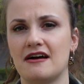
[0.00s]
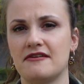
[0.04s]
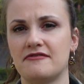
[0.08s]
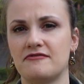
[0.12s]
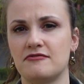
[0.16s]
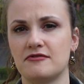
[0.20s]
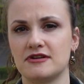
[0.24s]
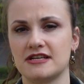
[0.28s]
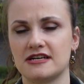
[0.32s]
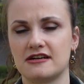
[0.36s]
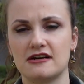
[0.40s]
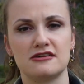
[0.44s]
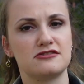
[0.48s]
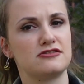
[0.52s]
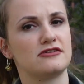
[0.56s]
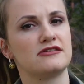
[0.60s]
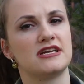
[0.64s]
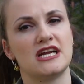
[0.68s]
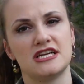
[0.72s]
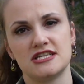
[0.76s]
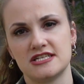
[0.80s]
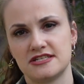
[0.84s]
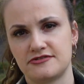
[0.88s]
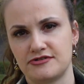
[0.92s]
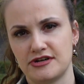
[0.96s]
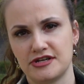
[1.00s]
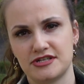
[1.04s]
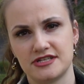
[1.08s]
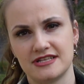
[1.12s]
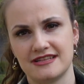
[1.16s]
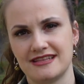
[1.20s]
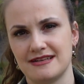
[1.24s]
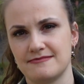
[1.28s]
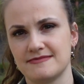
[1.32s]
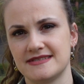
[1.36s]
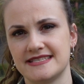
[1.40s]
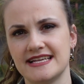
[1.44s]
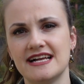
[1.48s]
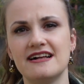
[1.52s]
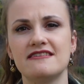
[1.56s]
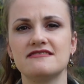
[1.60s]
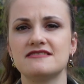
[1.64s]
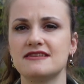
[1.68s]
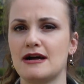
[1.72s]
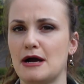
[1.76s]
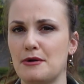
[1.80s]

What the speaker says: for the contract registration themselves.